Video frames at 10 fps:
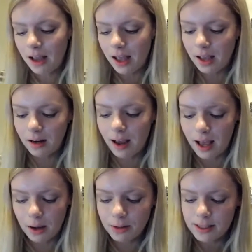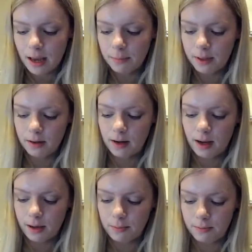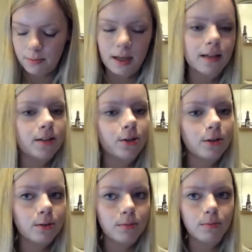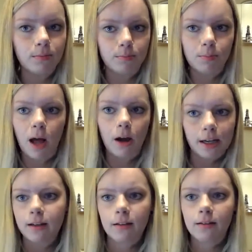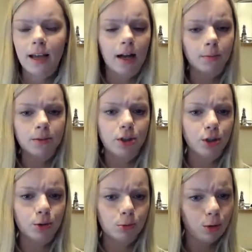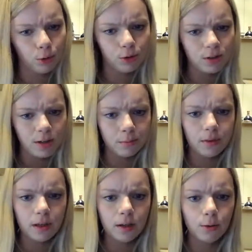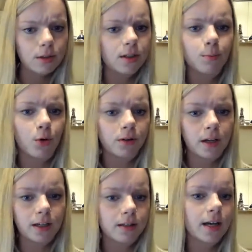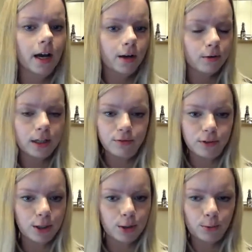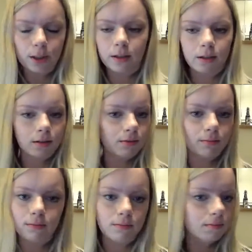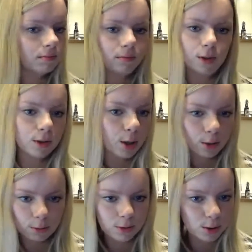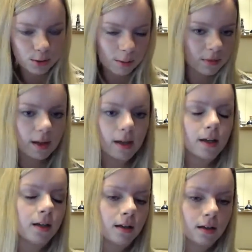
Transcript: And how's that been? Has your blogging helped you learn something, or is it more like a diary for you when you go do something?